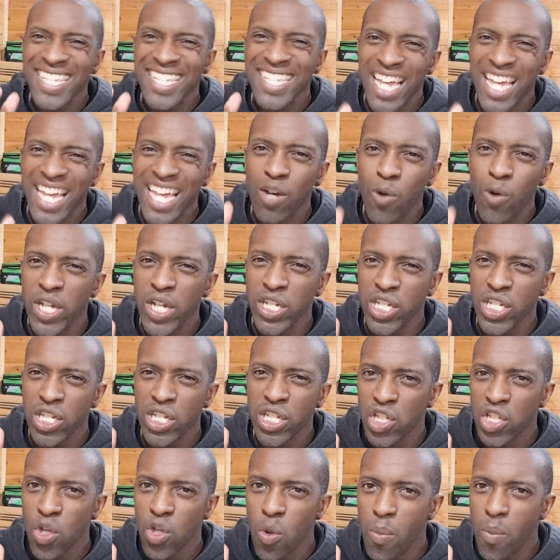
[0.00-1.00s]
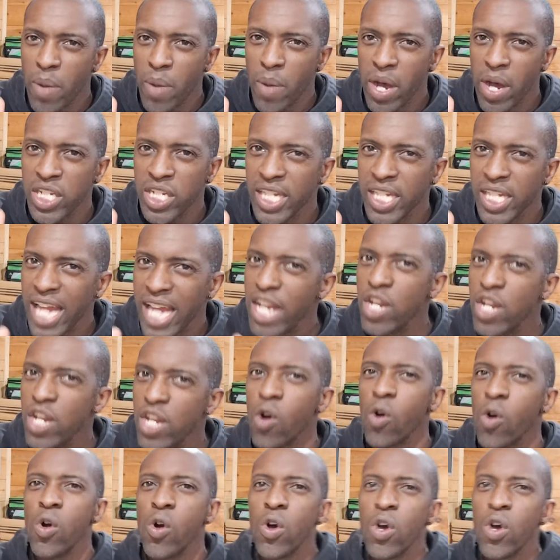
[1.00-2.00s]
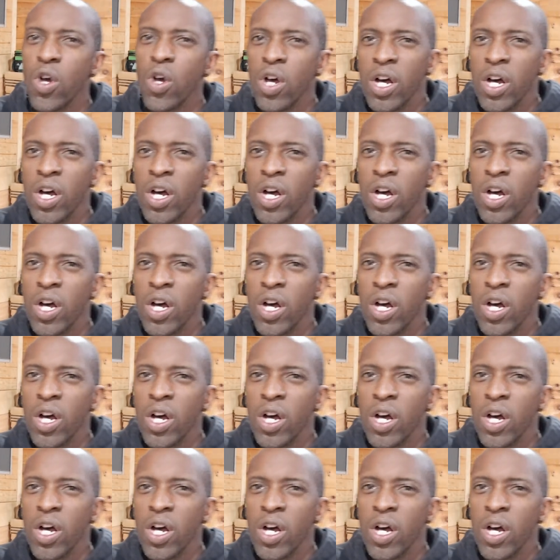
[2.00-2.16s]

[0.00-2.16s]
that question so much, and I know